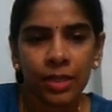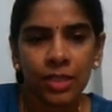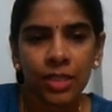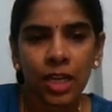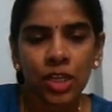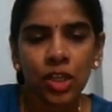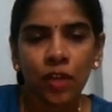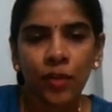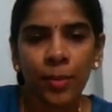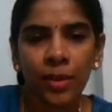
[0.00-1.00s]
Selection
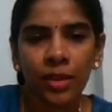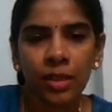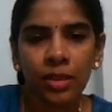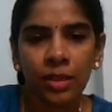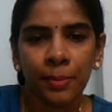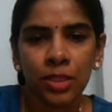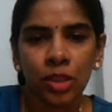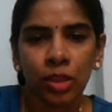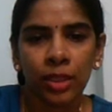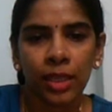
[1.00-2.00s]
of a method depends
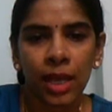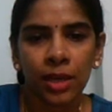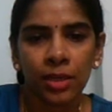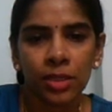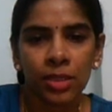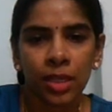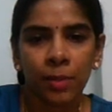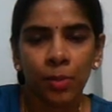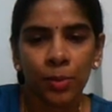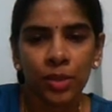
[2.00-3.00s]
on the
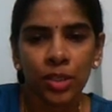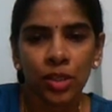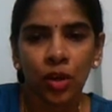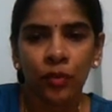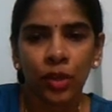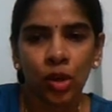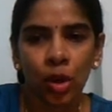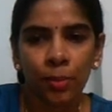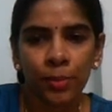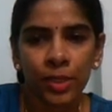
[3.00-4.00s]
characteristic property of the
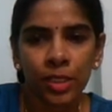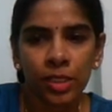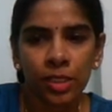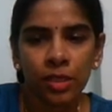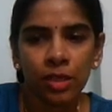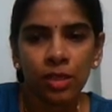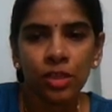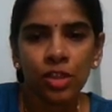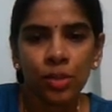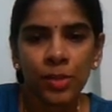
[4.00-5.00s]
component
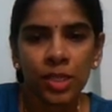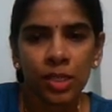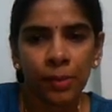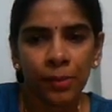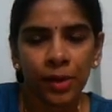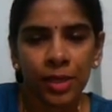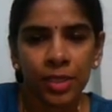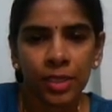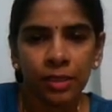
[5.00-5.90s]
to be separated.